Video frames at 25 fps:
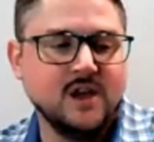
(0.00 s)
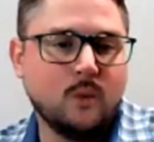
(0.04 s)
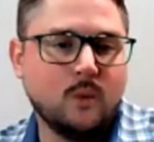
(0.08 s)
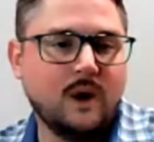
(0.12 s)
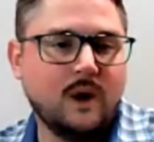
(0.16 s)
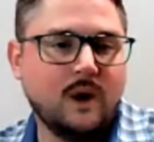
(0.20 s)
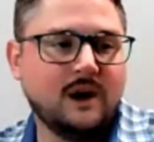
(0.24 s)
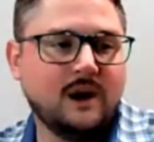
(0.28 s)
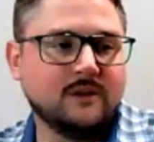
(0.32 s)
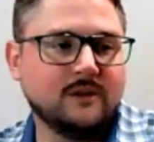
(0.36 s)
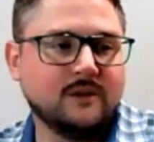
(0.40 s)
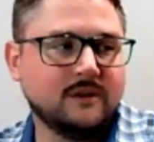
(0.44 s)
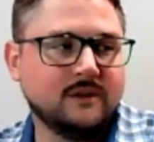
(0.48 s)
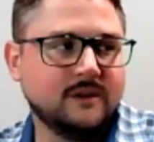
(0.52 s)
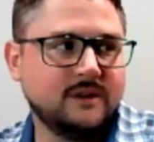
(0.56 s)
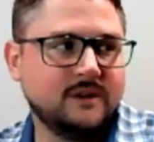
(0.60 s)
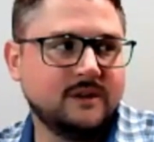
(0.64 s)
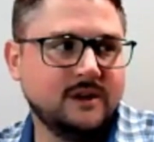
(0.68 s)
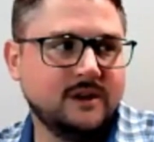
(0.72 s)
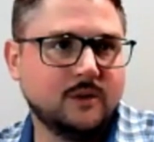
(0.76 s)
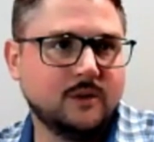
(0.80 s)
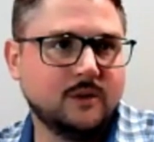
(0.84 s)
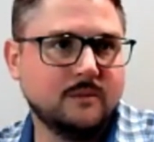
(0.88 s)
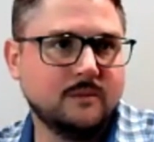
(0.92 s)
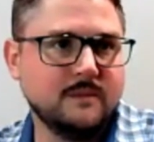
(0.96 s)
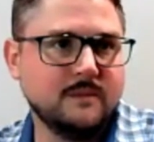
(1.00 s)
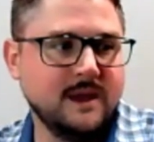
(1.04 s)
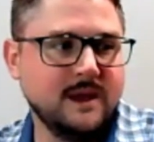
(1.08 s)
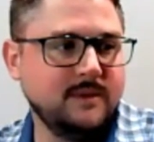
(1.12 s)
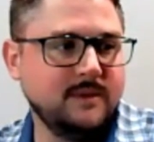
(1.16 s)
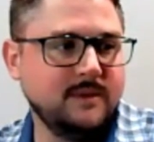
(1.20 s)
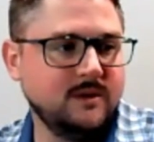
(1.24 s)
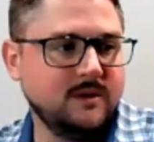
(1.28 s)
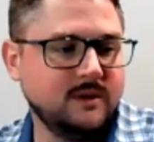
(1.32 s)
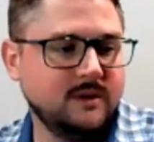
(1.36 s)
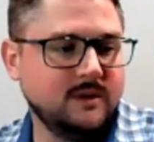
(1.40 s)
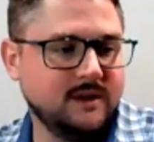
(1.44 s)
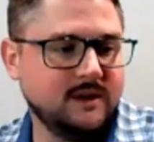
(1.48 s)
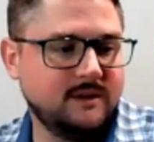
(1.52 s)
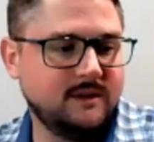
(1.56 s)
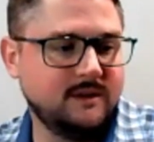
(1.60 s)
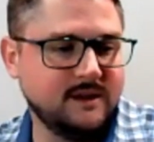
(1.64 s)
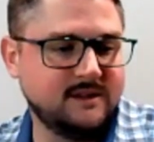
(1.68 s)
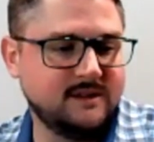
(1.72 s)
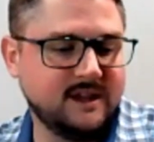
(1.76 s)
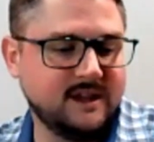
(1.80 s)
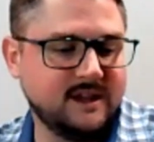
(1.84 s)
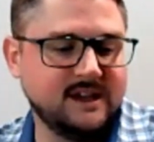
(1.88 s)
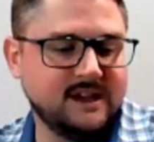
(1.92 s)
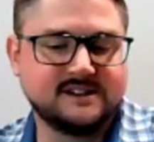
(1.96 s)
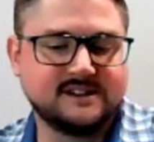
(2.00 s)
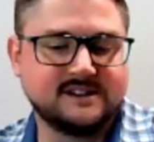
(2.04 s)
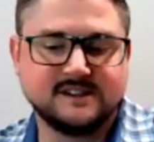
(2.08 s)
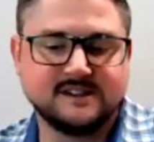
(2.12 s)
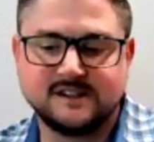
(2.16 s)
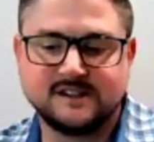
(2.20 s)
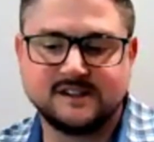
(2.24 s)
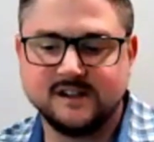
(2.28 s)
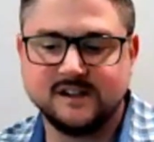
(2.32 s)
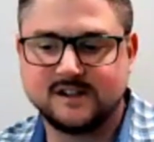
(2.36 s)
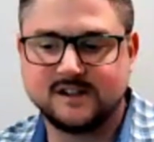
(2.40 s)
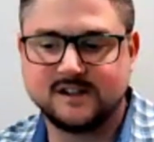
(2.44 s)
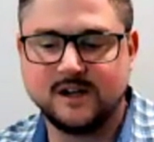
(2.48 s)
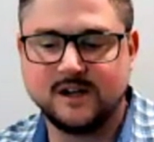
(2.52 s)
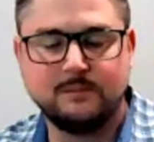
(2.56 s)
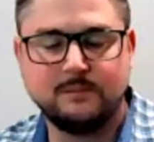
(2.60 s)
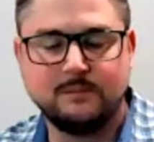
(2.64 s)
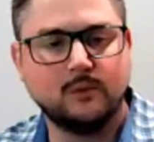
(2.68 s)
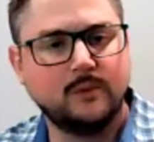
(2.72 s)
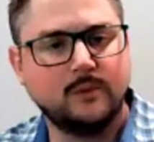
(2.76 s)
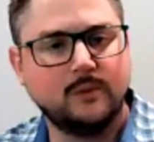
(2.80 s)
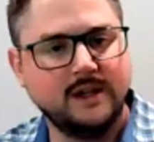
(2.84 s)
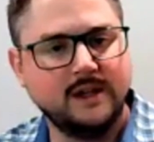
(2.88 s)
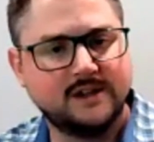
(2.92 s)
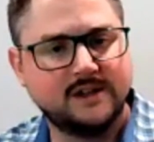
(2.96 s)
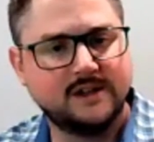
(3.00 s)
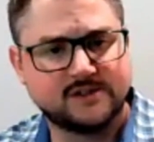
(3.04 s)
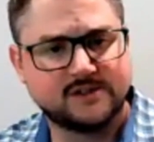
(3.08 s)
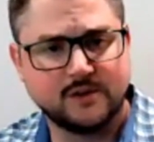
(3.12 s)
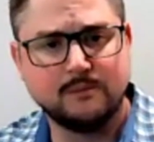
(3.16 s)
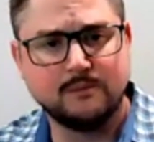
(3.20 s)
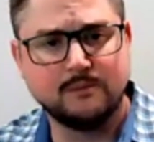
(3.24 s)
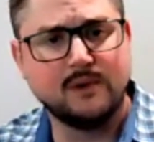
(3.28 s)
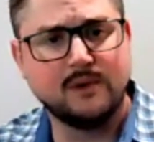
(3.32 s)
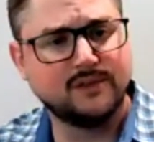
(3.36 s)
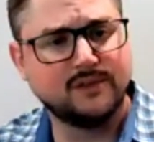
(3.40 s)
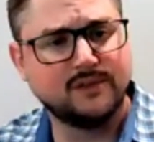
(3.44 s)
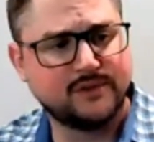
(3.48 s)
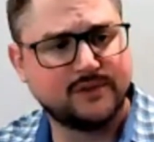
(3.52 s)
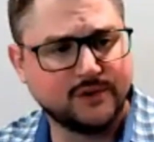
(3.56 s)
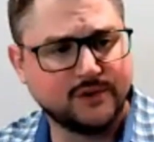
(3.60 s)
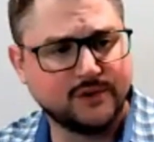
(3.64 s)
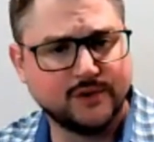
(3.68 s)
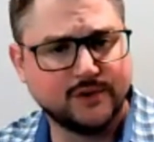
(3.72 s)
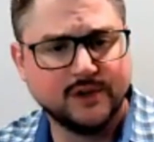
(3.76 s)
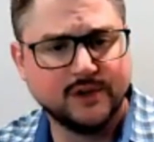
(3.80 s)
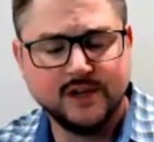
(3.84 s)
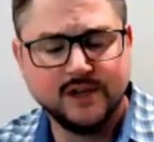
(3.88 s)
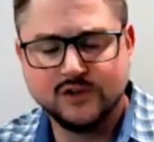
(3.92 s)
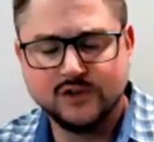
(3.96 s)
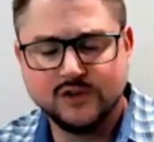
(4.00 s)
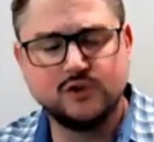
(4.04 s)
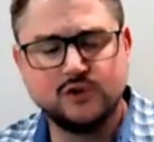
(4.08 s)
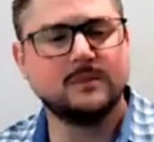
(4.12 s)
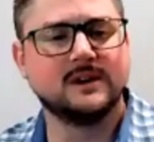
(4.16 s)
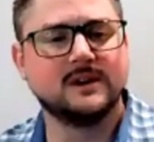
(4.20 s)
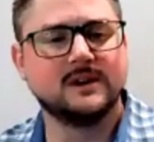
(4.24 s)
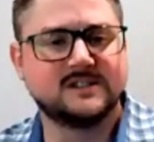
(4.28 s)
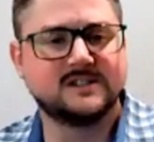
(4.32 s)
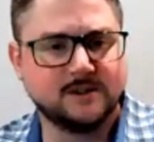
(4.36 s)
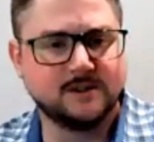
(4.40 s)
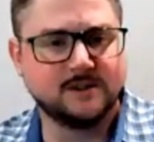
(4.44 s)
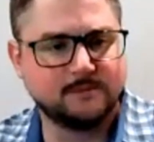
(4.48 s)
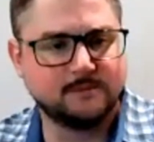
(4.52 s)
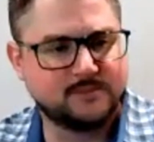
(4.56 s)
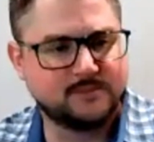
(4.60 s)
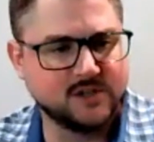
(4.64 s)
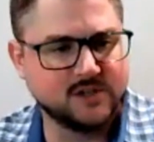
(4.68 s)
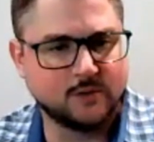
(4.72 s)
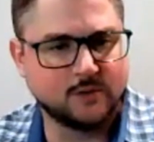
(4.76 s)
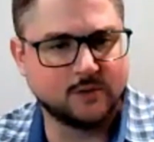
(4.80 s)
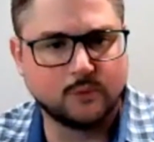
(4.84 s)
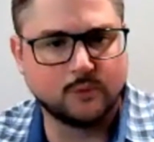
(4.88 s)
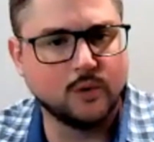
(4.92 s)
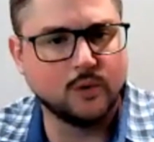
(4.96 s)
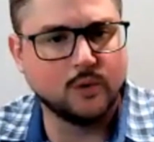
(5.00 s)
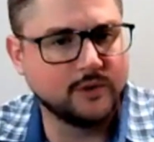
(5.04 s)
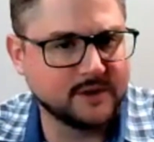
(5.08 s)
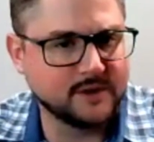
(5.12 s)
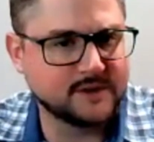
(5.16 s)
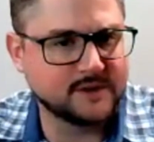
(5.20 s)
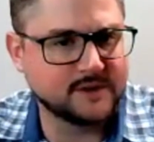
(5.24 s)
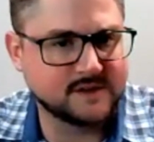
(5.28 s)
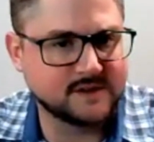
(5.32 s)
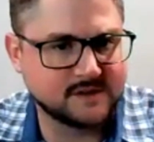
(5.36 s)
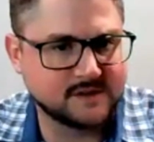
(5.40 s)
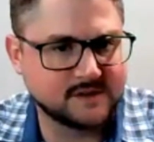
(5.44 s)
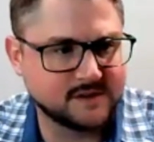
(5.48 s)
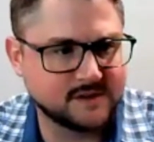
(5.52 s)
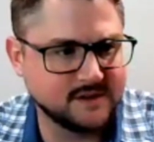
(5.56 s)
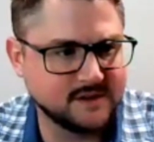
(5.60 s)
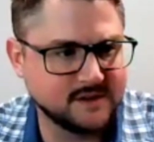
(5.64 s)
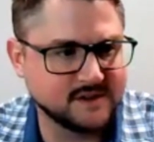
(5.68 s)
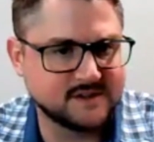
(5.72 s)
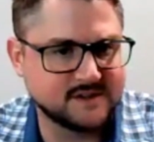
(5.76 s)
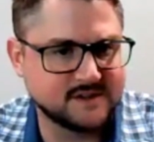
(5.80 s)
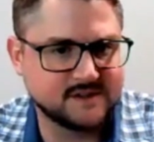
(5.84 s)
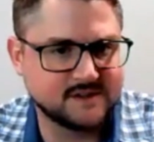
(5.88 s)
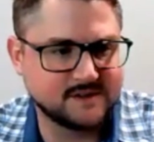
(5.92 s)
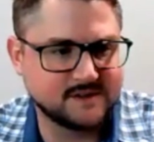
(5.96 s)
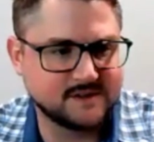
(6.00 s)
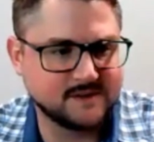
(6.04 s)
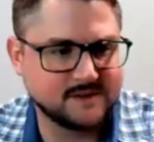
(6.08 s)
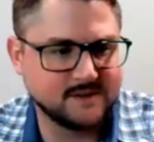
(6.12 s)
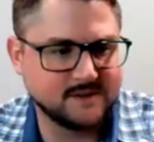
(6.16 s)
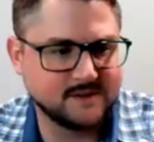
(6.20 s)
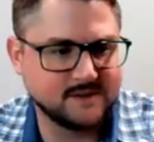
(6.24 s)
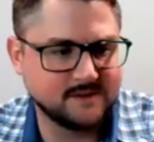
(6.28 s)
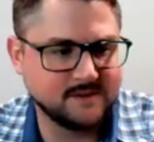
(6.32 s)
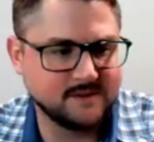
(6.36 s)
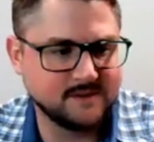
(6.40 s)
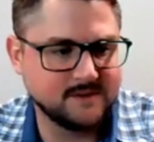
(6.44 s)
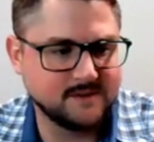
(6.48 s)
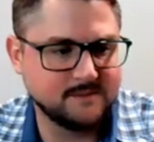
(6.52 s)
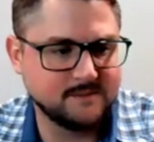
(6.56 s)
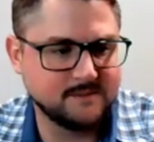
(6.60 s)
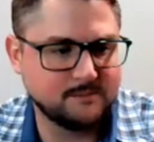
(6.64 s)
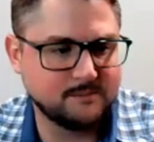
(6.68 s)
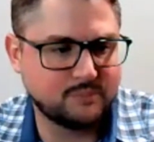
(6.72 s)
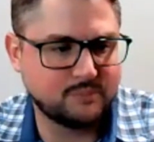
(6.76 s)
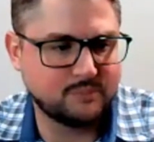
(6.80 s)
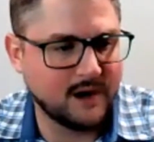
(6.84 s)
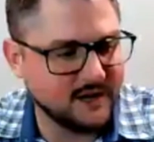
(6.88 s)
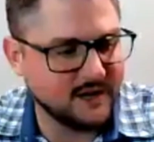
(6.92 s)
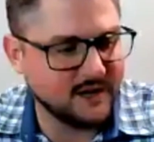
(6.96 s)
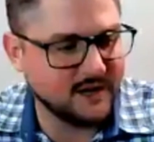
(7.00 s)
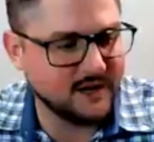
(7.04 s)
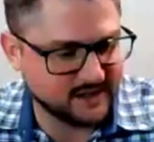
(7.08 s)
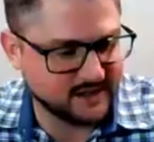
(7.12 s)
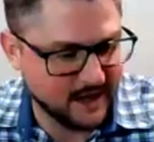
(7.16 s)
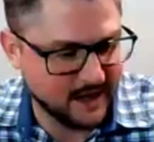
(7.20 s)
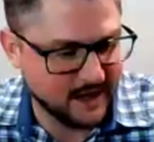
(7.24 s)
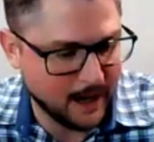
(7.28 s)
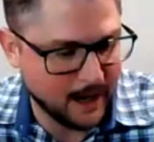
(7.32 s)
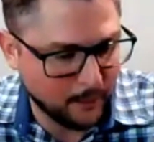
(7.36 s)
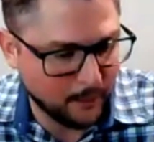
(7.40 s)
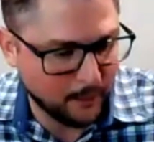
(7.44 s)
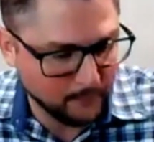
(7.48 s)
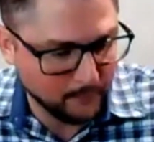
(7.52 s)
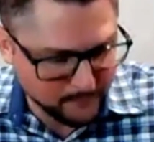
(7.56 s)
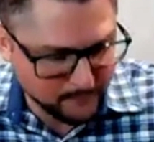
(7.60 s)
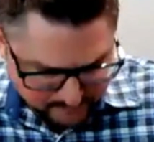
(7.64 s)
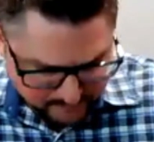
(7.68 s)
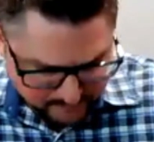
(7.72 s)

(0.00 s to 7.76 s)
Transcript: while maybe it takes us a couple weeks or a month or 2 months to roll this project out,